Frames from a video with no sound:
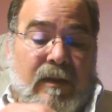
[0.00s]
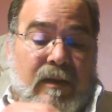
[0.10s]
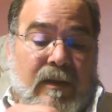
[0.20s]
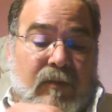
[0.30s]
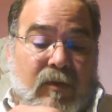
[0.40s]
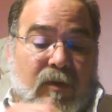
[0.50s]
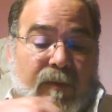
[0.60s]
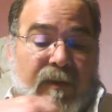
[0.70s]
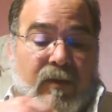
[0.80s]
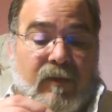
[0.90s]
and I thought it'd
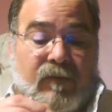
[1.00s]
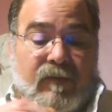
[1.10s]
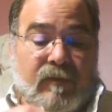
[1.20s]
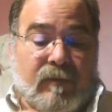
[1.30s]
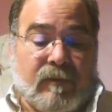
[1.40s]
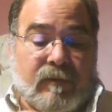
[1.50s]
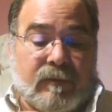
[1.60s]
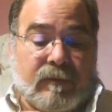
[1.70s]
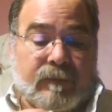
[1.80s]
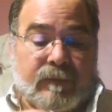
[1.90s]
be good for
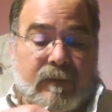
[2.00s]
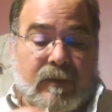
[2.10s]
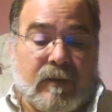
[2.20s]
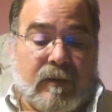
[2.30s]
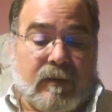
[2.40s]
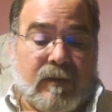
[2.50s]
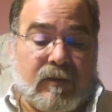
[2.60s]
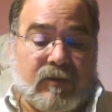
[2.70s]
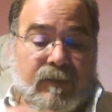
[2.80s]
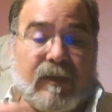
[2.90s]

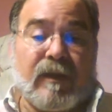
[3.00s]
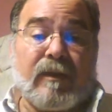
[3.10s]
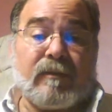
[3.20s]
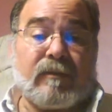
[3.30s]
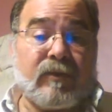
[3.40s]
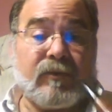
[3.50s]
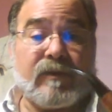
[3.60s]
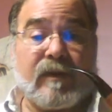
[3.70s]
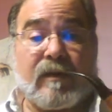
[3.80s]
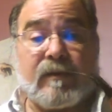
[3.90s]
English blends.
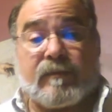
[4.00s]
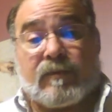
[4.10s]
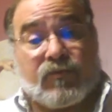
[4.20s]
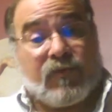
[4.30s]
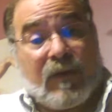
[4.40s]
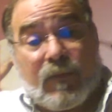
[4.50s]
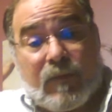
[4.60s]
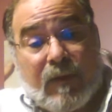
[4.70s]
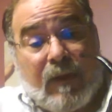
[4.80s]
Turns out it's great with